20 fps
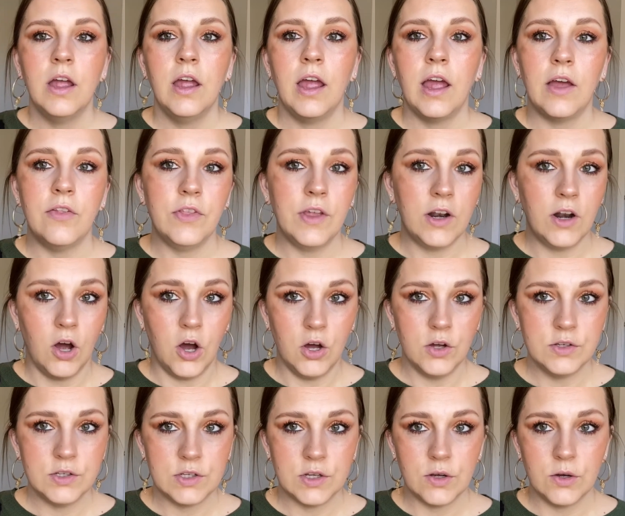and then
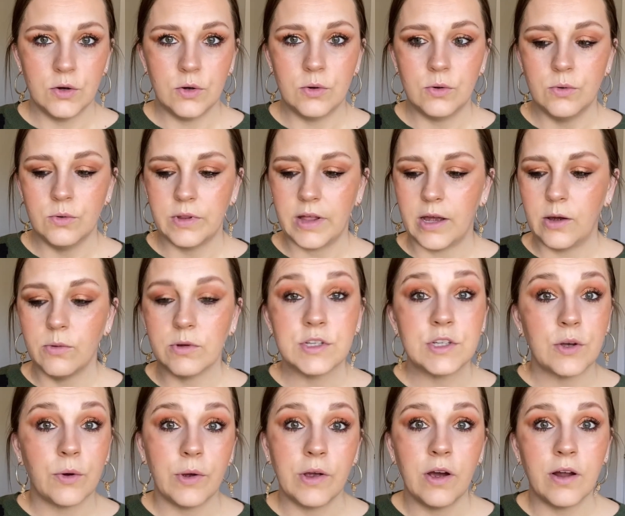also like what's
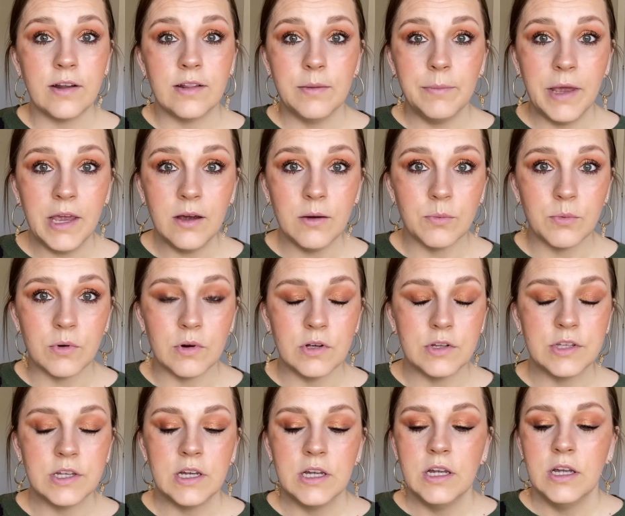going on in the makeup world.